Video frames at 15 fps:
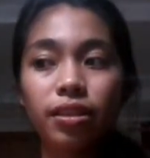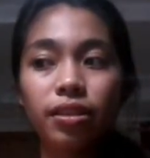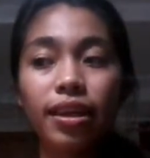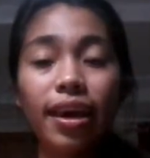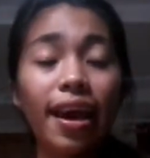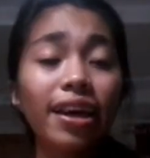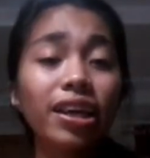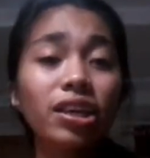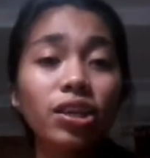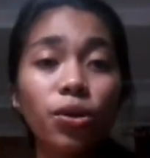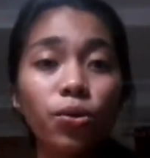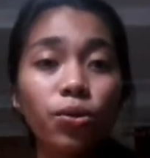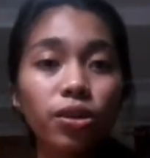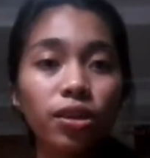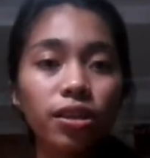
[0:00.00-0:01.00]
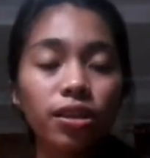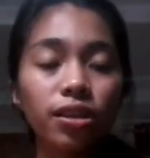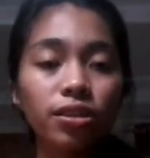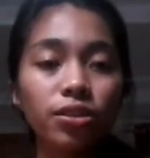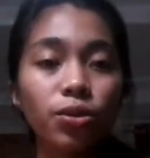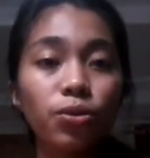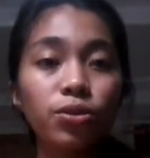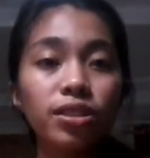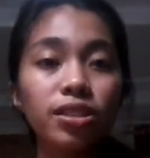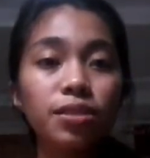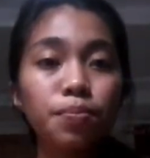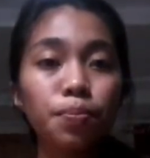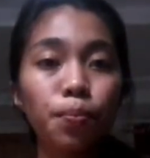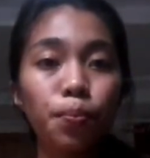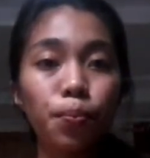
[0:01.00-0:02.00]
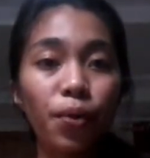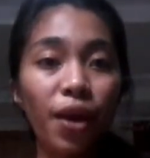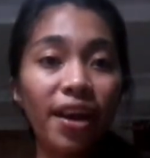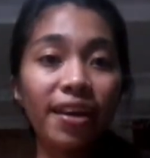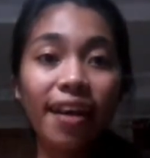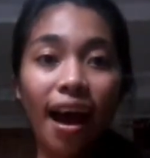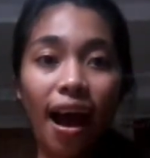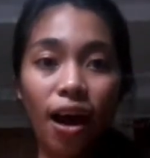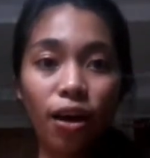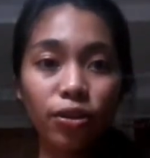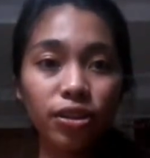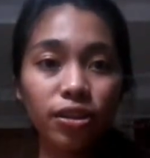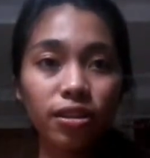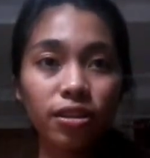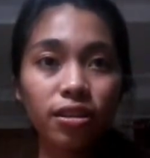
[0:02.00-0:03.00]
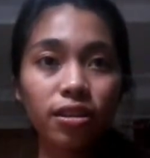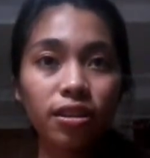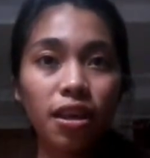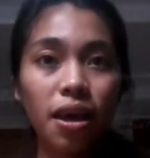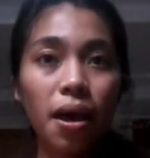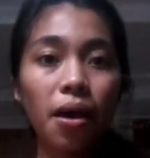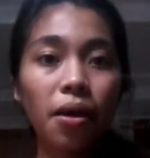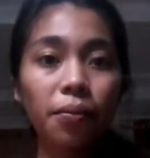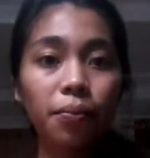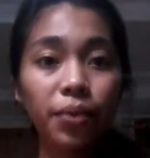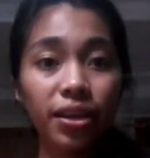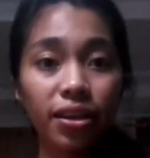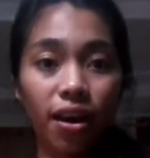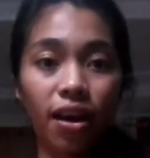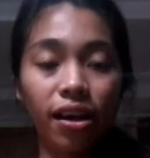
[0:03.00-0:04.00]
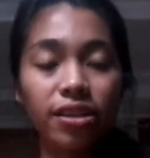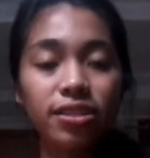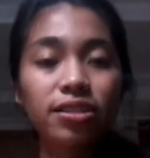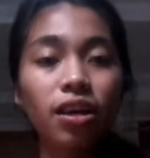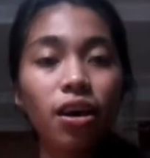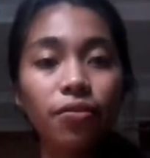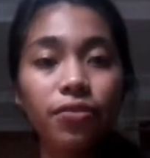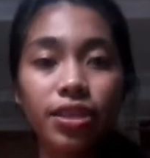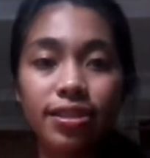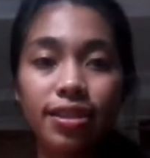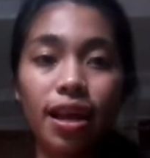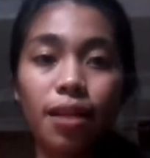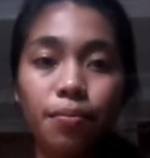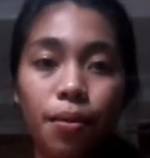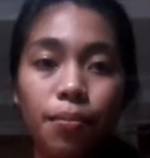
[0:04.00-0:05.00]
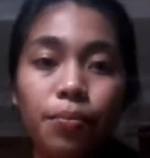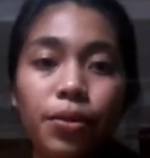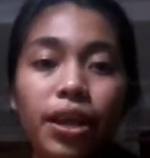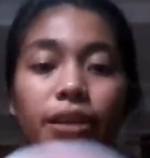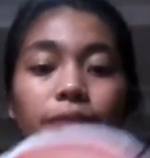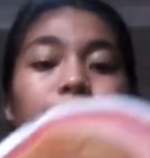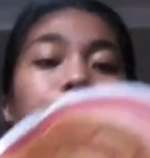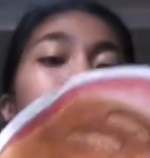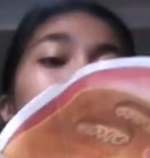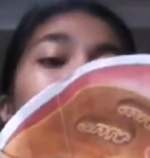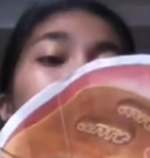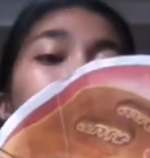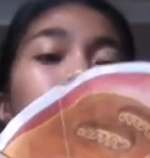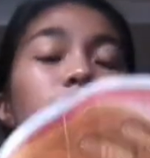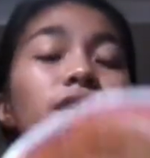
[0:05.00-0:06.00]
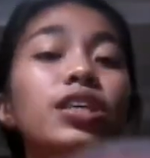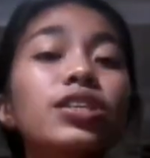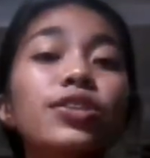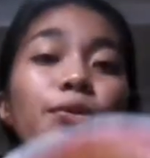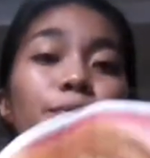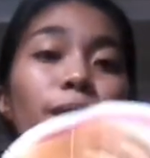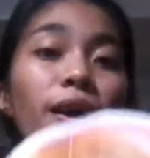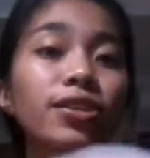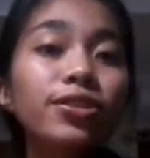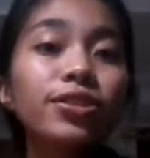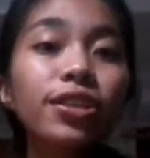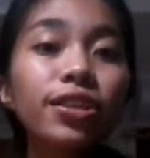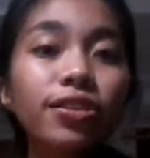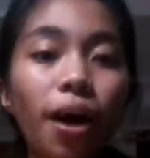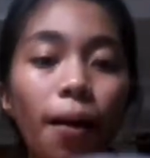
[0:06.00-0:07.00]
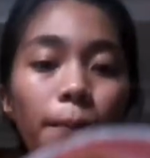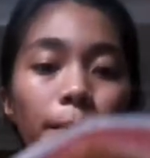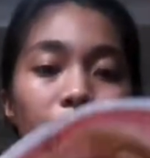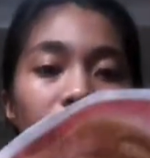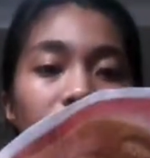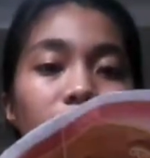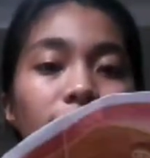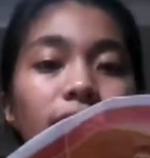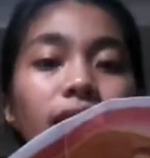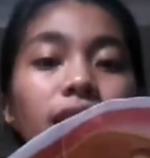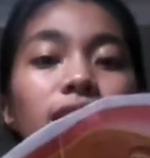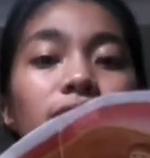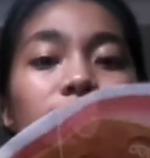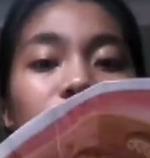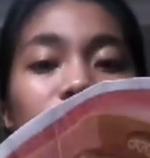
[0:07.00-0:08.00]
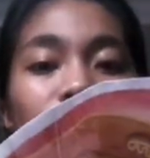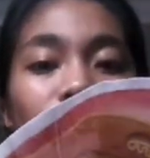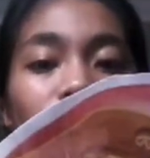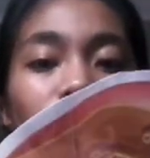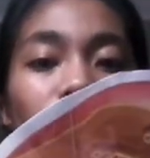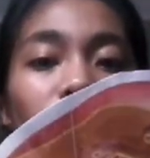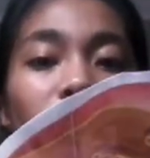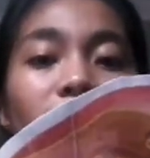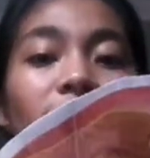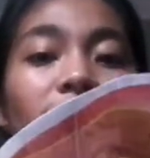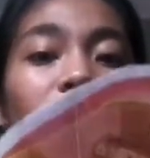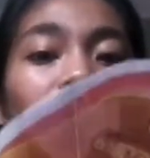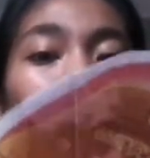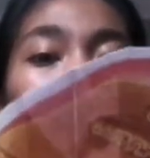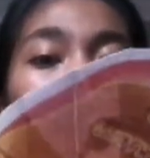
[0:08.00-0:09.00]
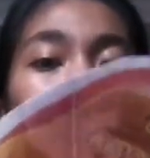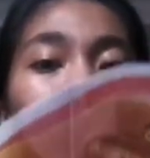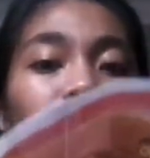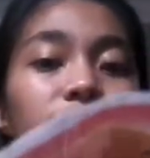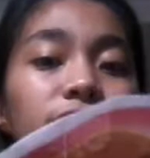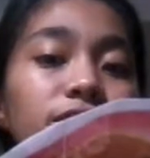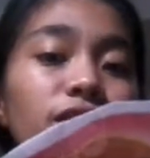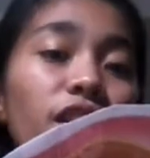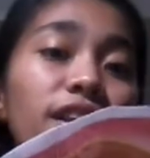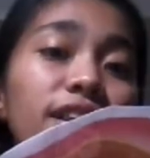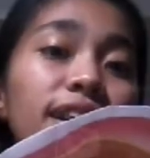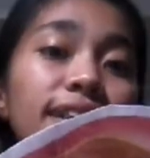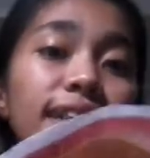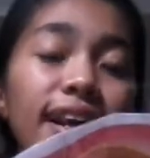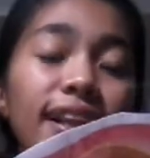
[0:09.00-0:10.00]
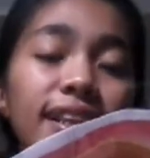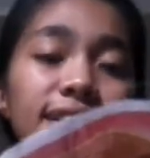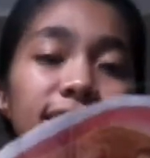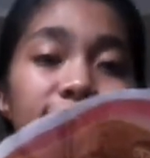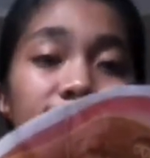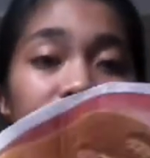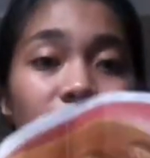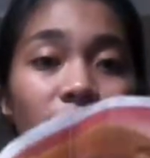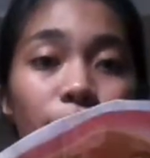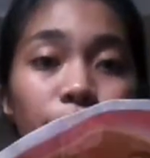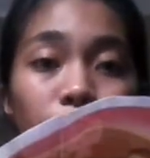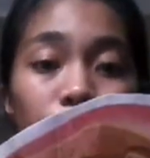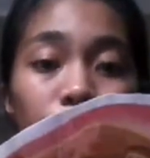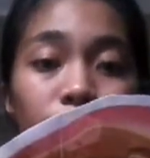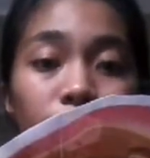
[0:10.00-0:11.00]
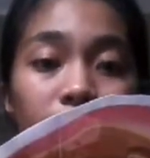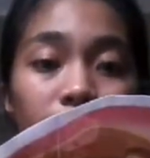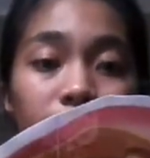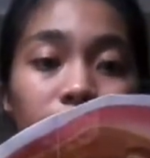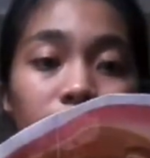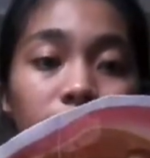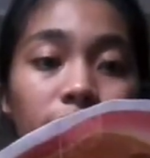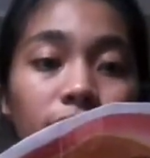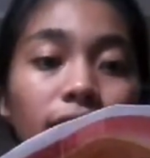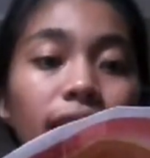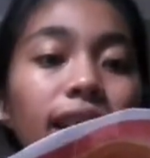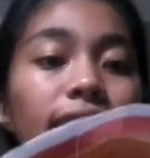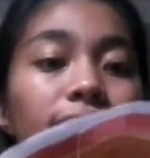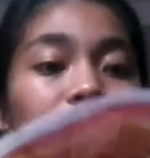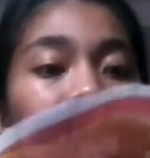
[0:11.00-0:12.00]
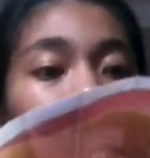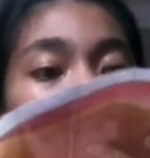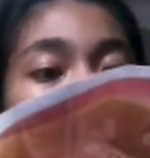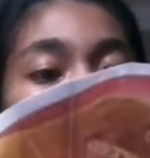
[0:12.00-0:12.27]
the egg yolk don't spread out because of the cell membrane. So back to the topic. So the first organelle is the cell membrane. It